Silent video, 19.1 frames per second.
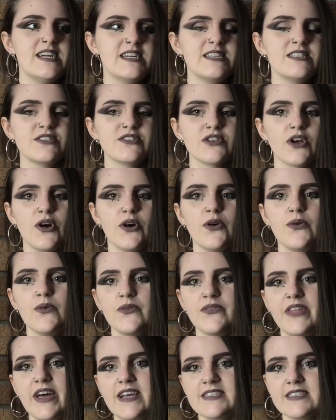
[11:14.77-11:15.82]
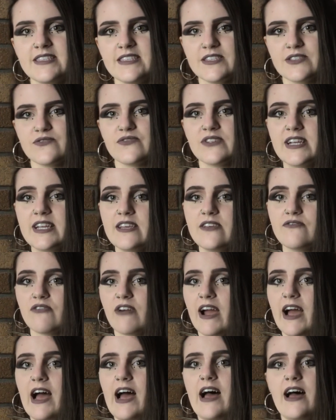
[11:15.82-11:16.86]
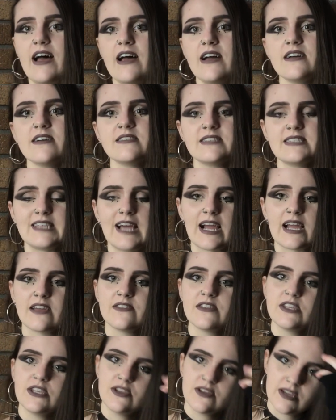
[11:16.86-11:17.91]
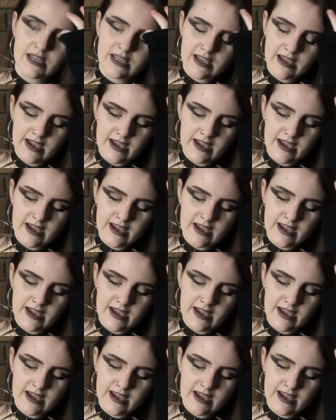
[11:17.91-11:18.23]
So there's this really rare dagger that you can get.